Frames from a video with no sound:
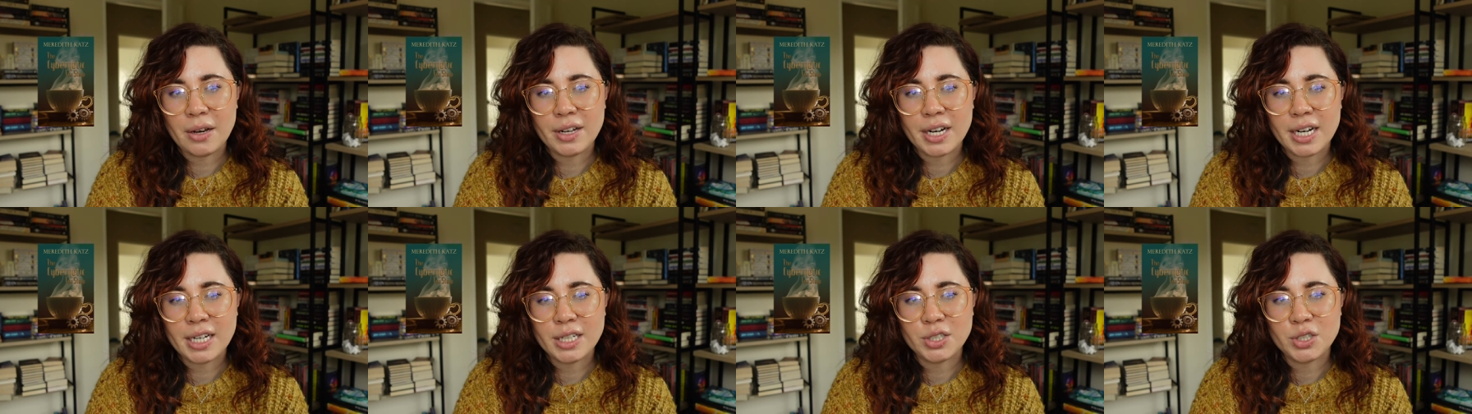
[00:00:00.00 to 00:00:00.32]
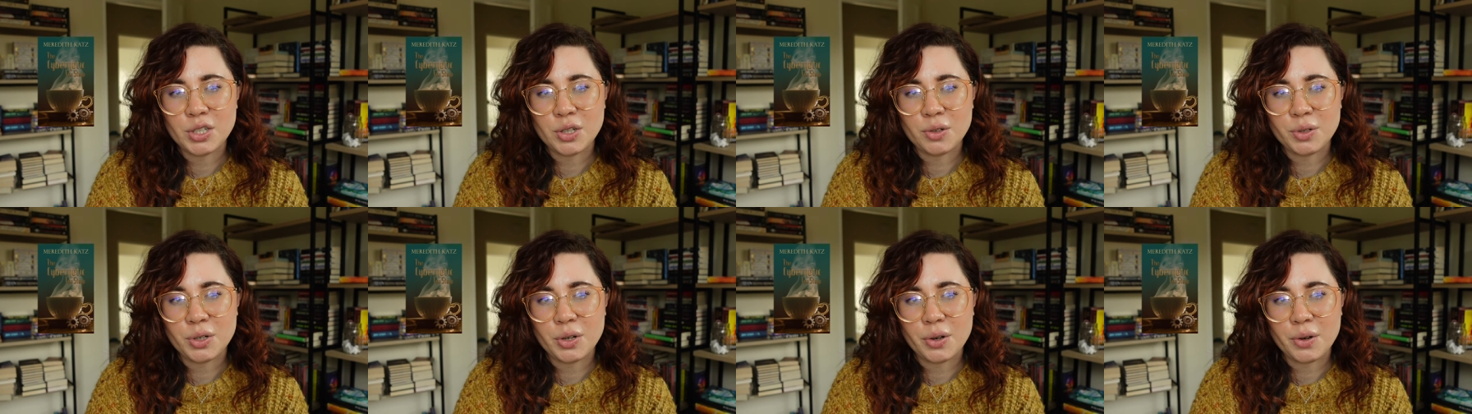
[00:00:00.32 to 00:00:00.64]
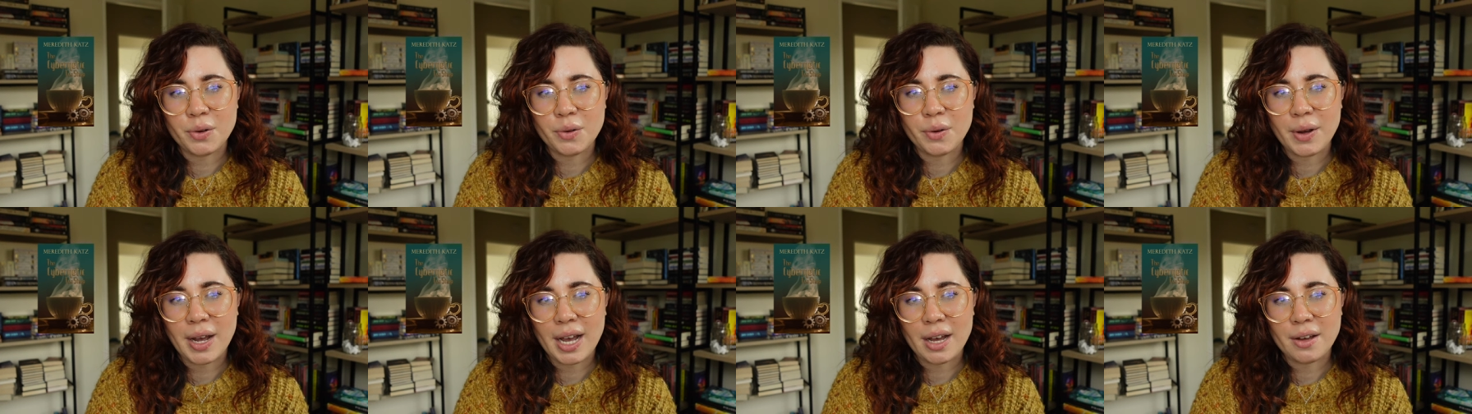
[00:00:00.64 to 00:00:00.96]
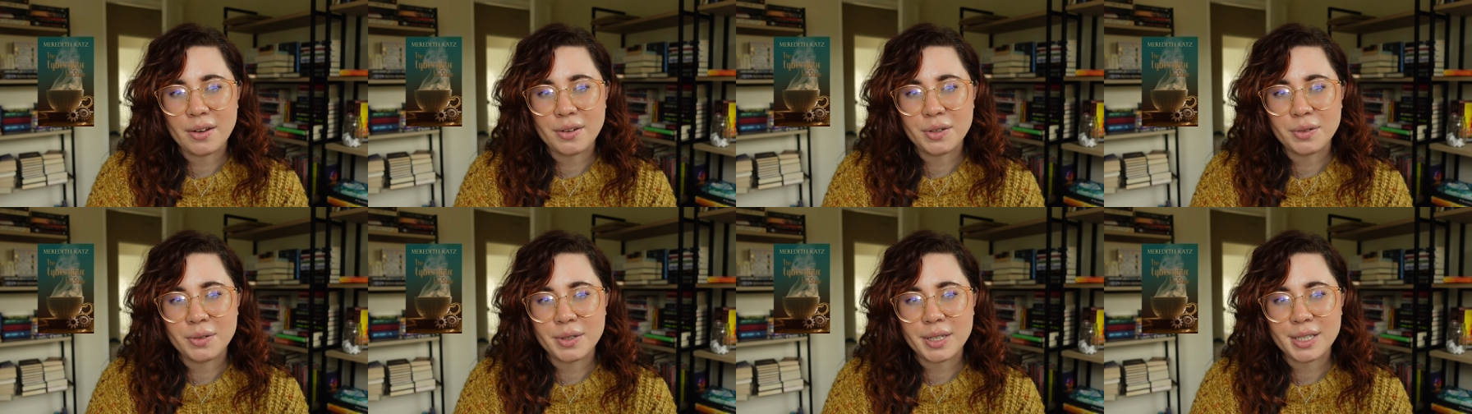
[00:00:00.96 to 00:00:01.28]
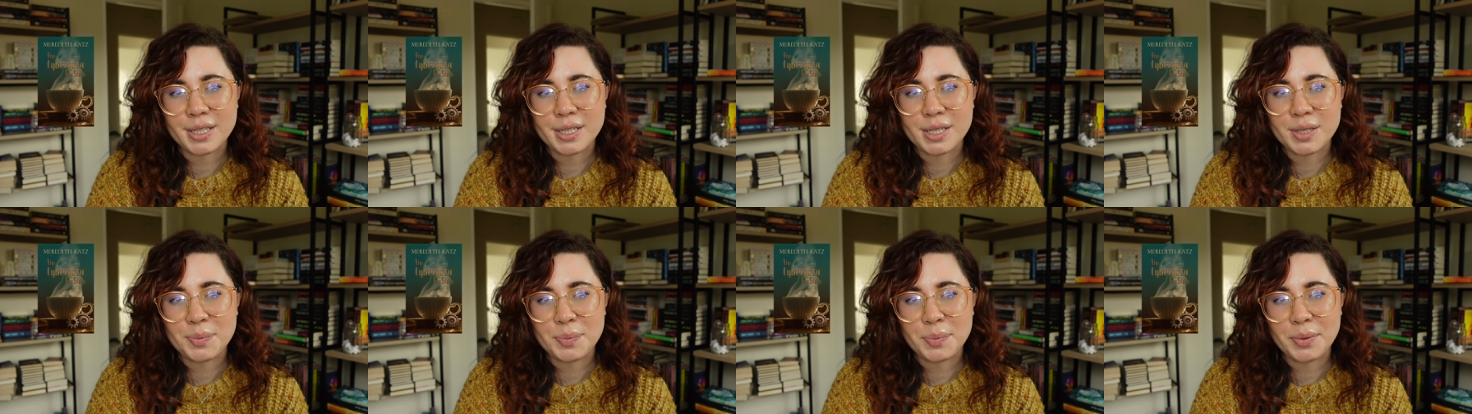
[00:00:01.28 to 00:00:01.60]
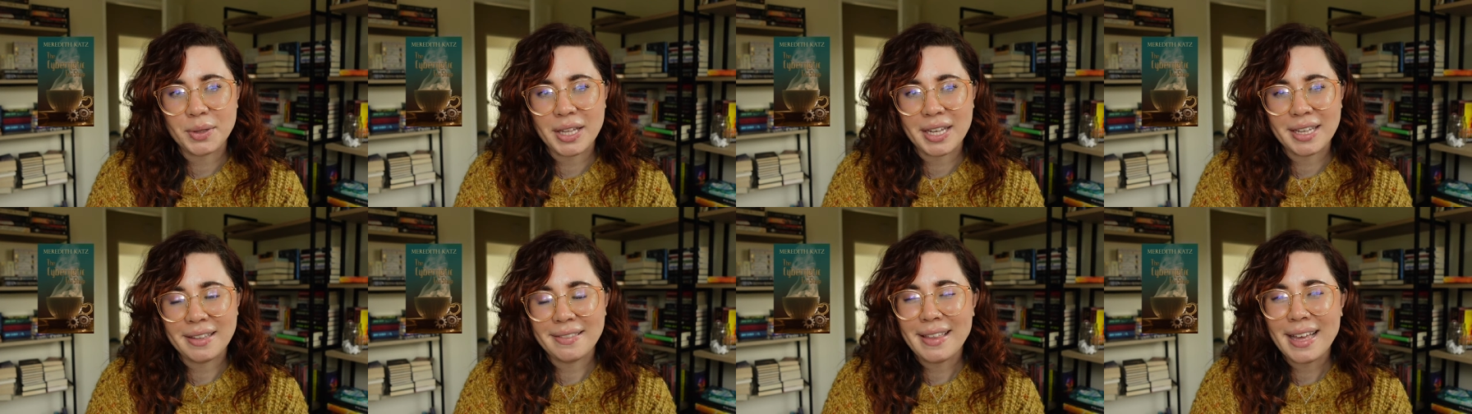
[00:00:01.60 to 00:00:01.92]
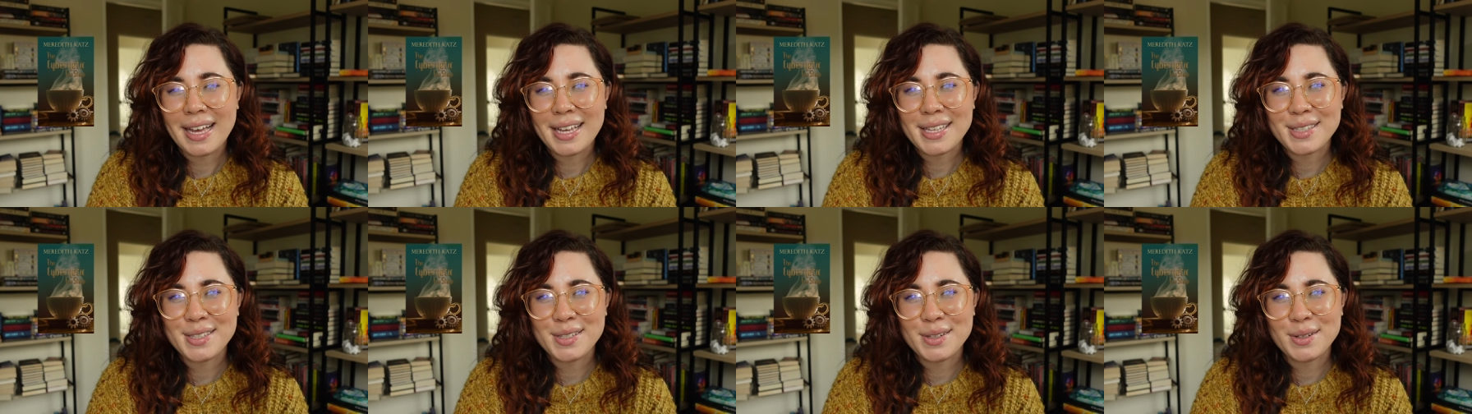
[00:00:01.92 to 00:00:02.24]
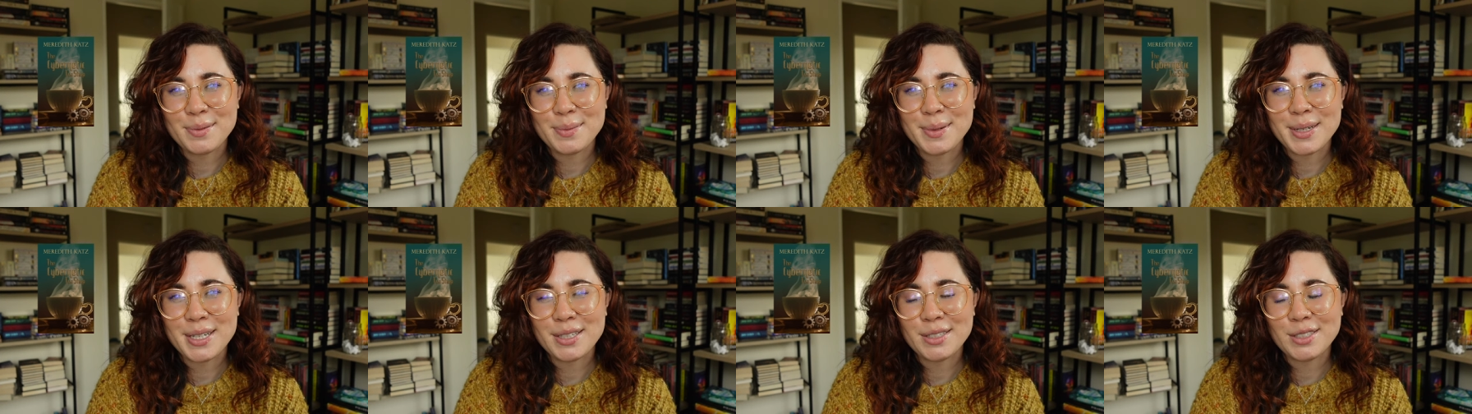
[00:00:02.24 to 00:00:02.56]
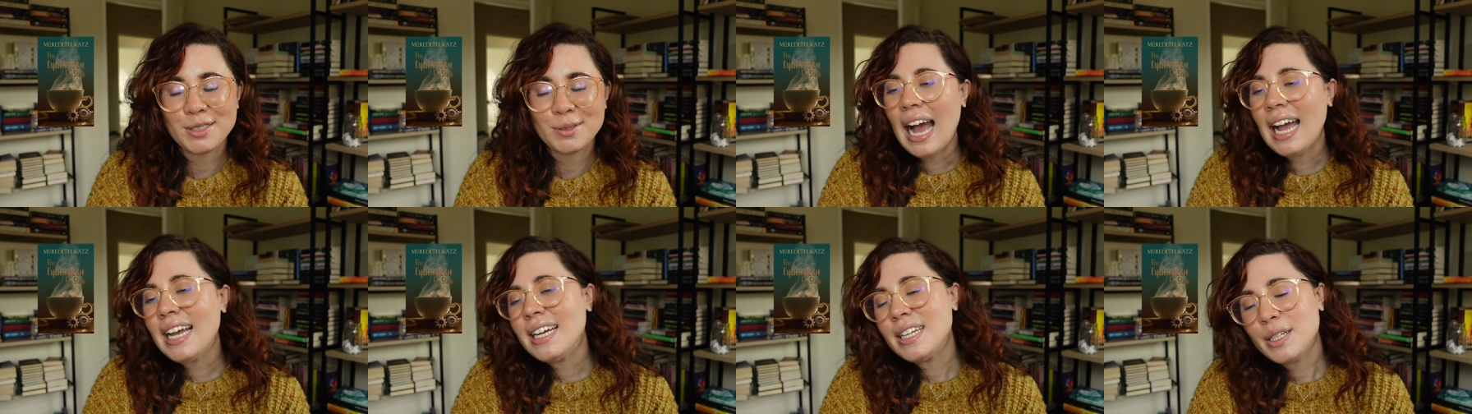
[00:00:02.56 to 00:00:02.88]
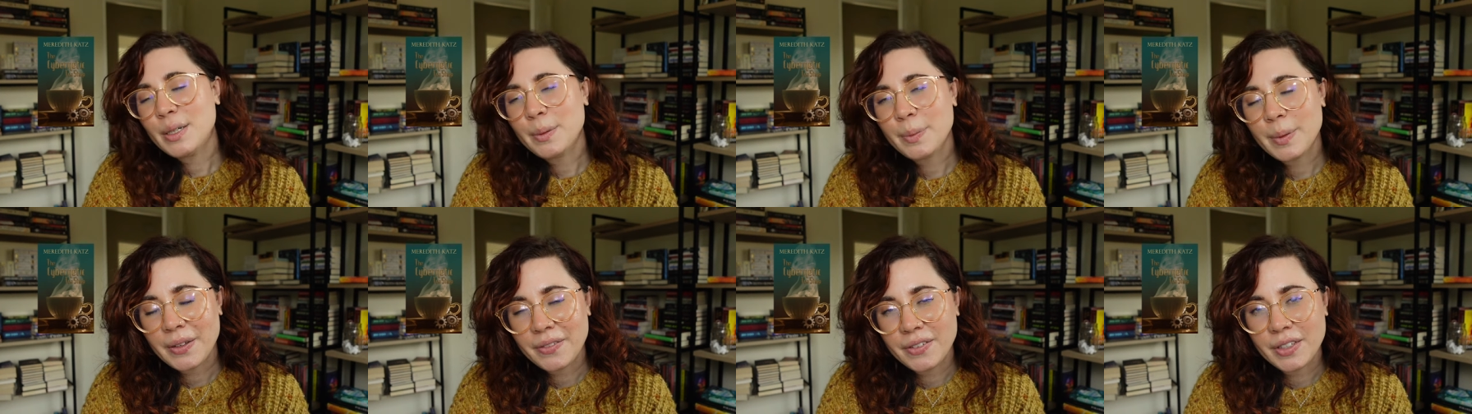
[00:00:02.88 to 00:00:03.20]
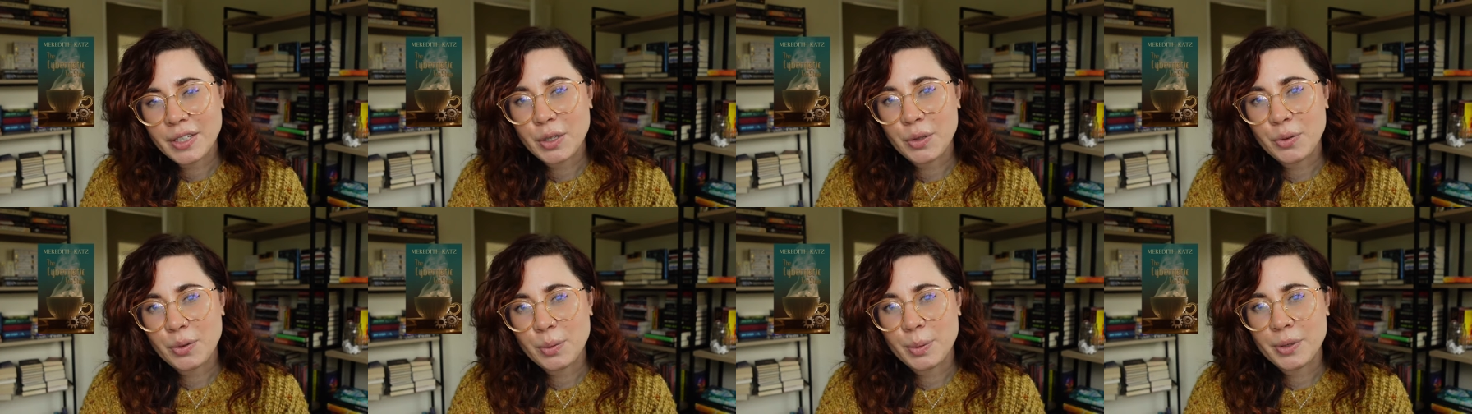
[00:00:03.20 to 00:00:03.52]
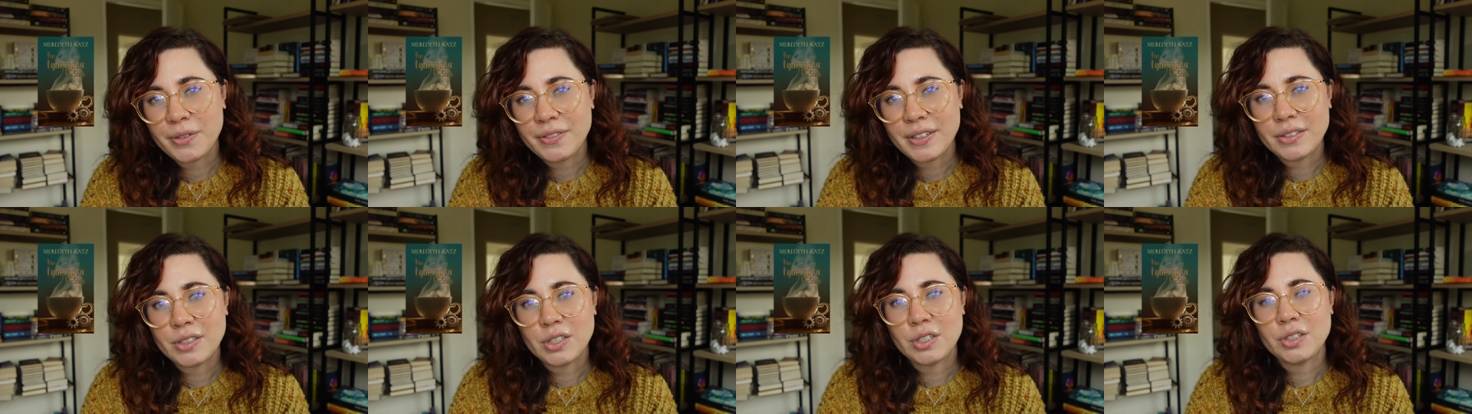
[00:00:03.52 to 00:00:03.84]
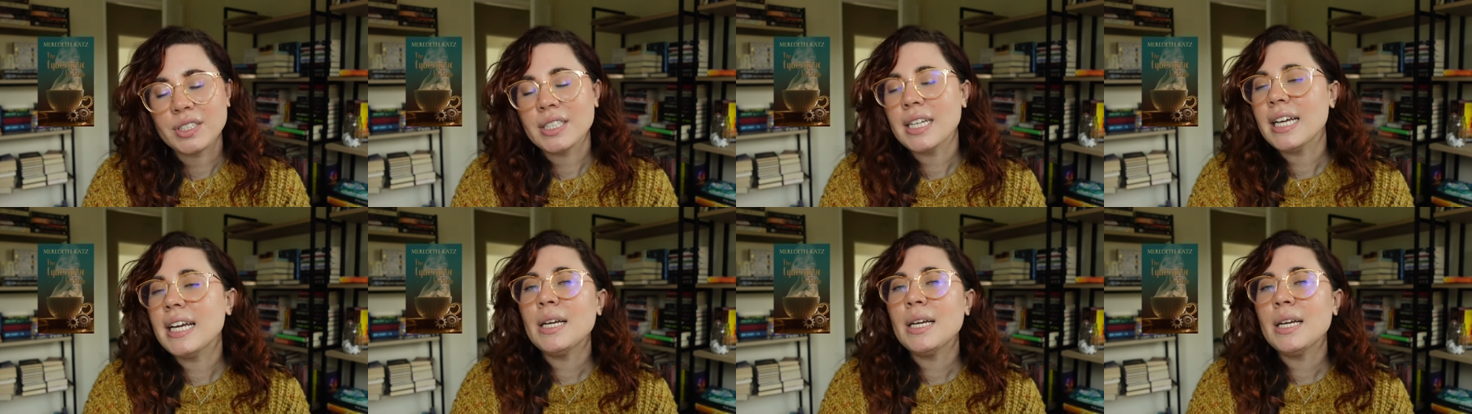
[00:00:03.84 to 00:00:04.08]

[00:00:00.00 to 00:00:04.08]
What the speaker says: and I don't know how to explain that so much. I ended up giving it a 3.5 stars.